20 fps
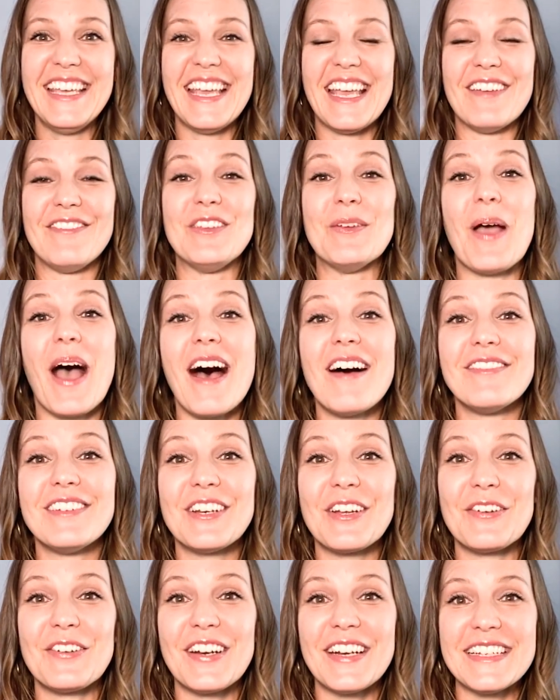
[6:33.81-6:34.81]
If you haven't
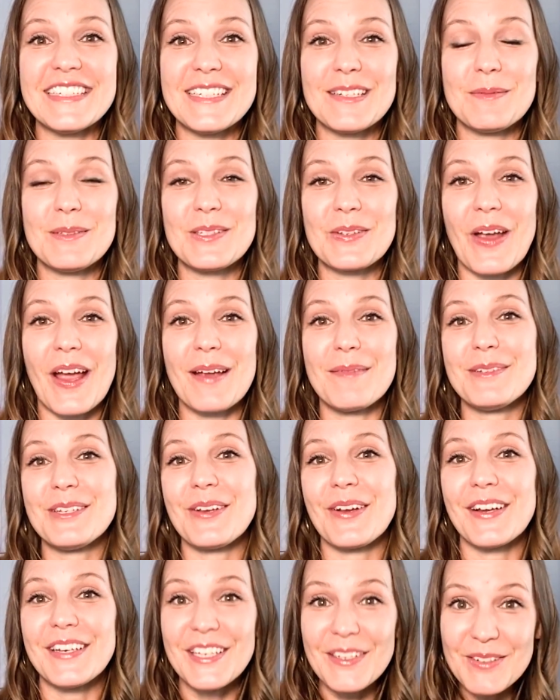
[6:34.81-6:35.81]
already subscribed
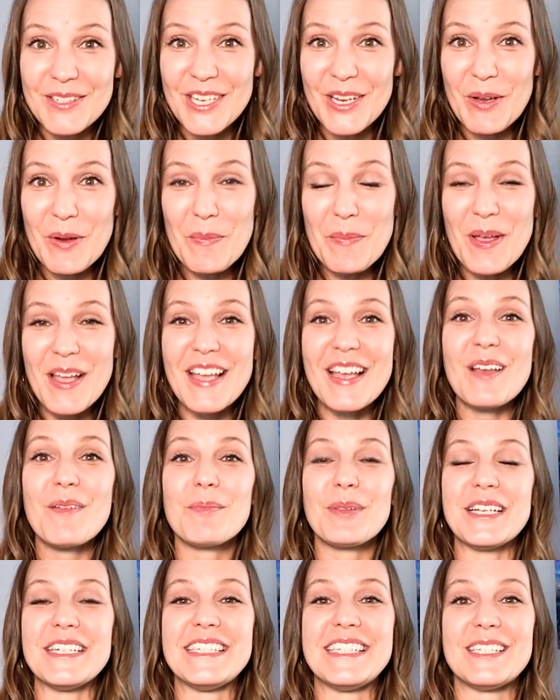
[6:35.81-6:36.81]
here on YouTube,
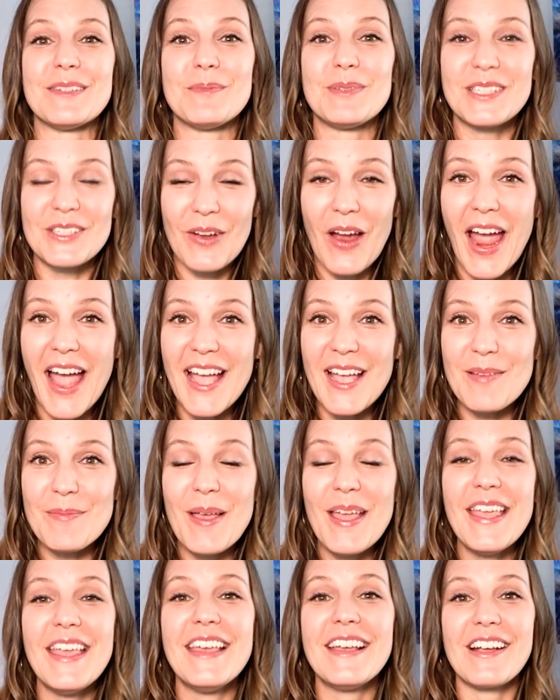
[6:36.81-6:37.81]
Please subscribe,
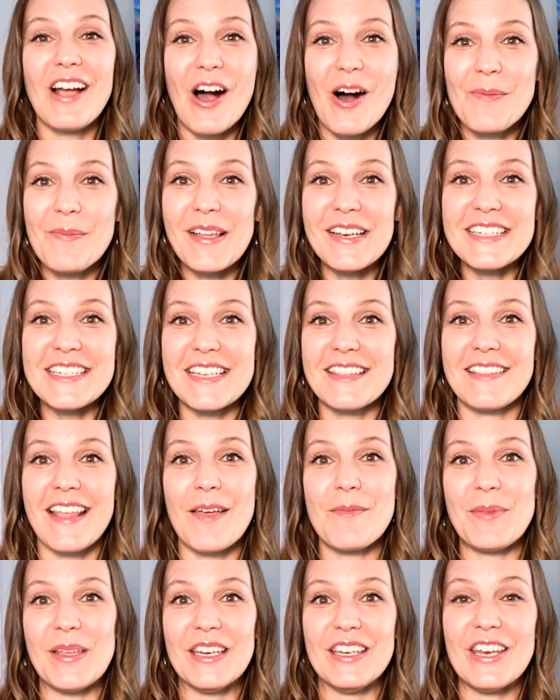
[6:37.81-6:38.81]
comment, and
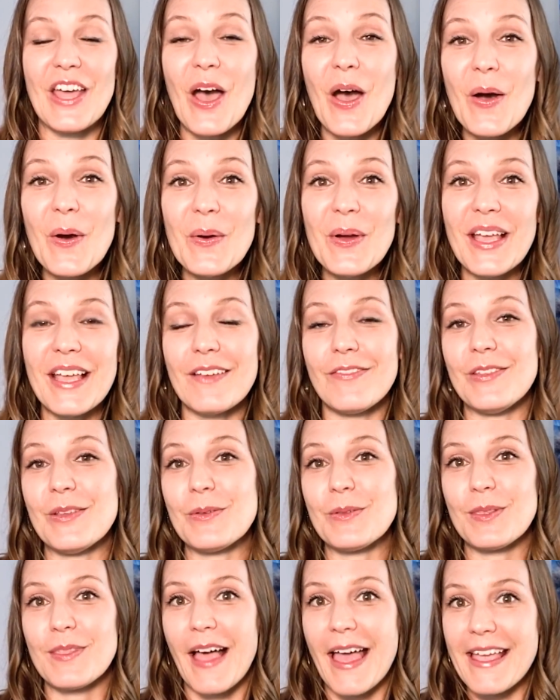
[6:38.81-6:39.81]
let me know if
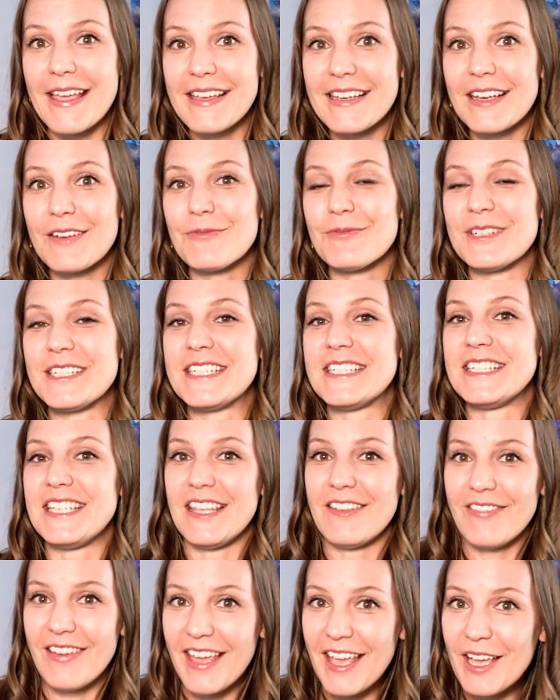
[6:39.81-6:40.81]
you like
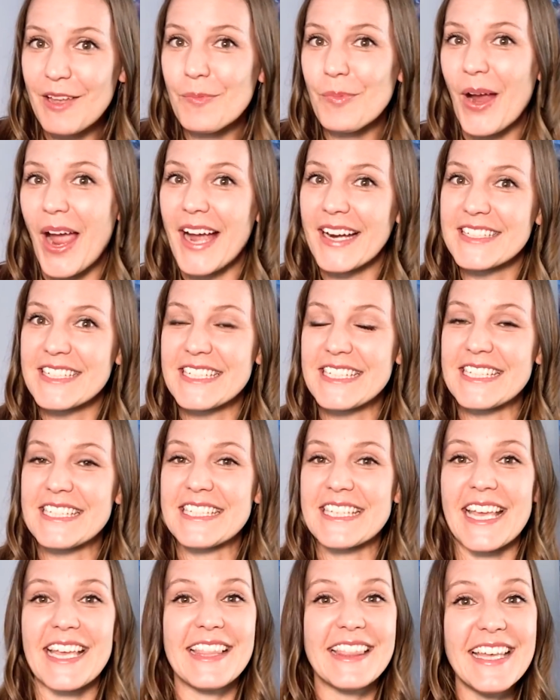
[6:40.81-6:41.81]
receiving practices
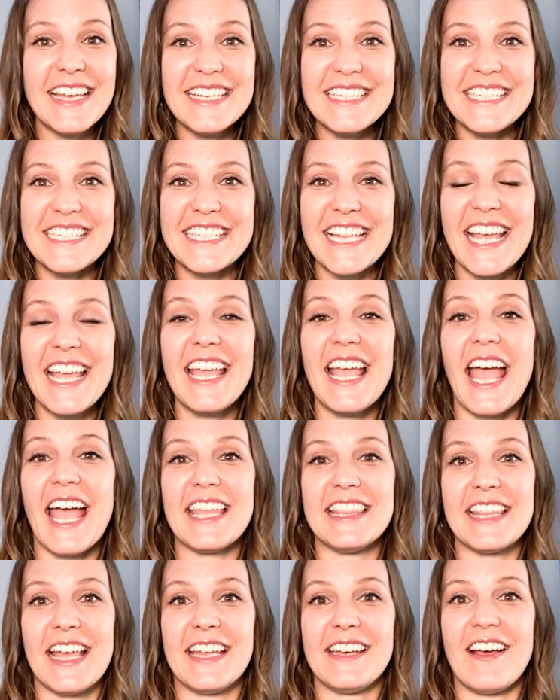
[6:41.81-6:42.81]
like this,
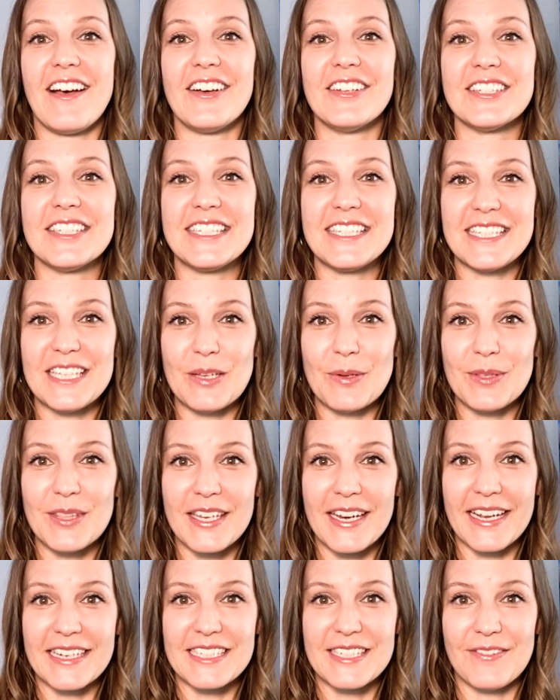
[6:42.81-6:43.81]
and then I'll see you in the
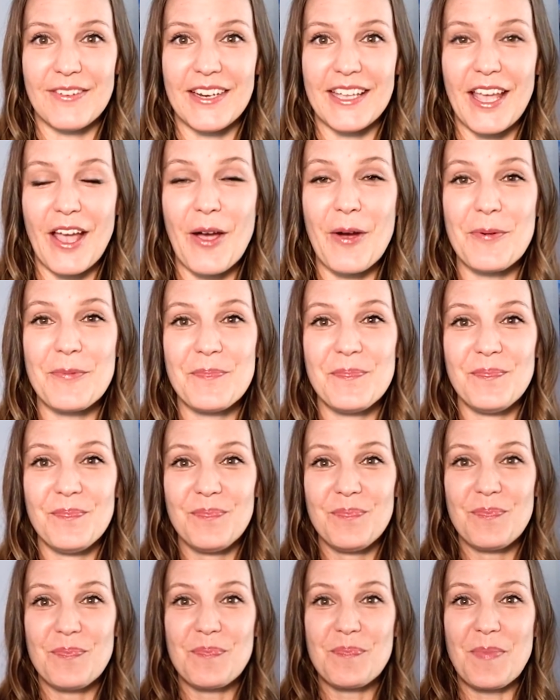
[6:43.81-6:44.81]
next video.
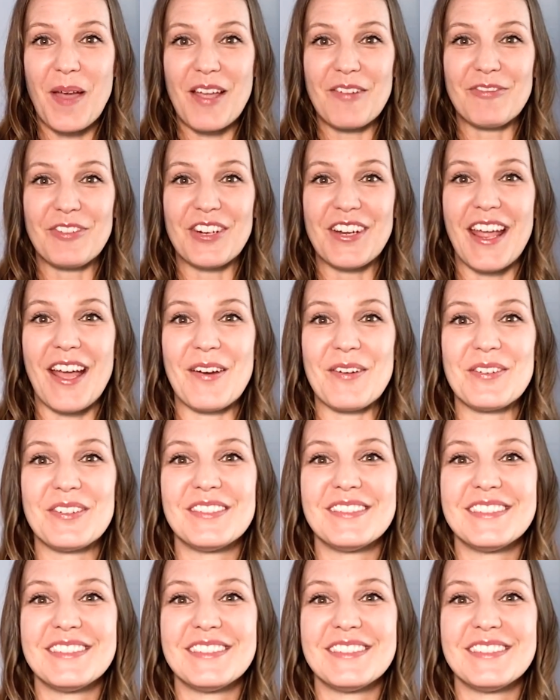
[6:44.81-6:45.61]
Bye for now.